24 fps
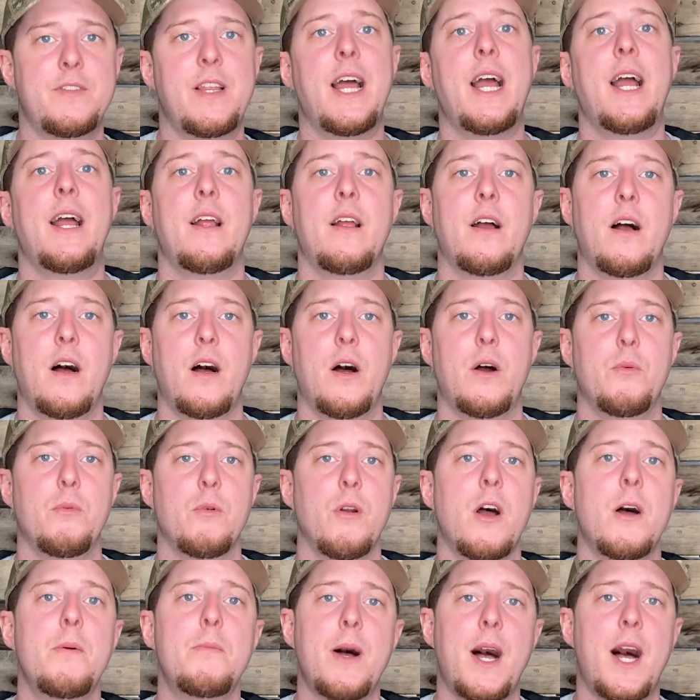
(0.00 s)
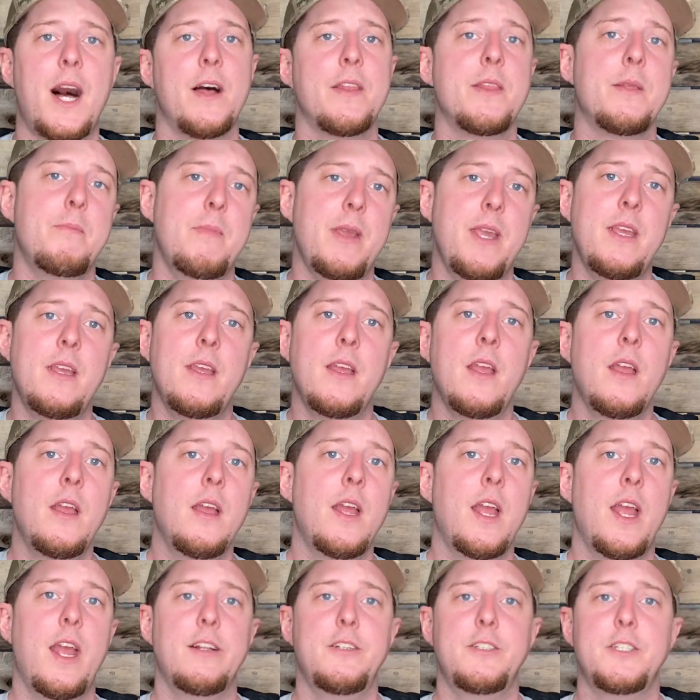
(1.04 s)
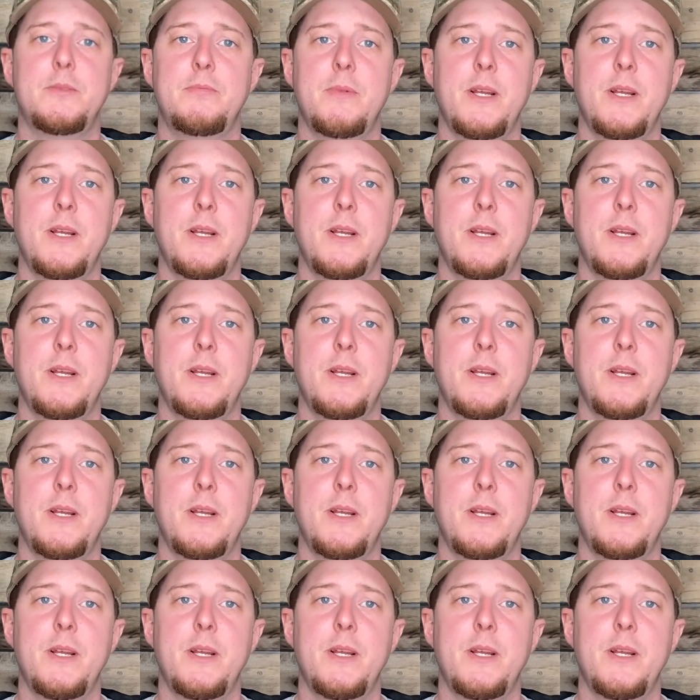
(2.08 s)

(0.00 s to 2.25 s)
that rub on the meat, and just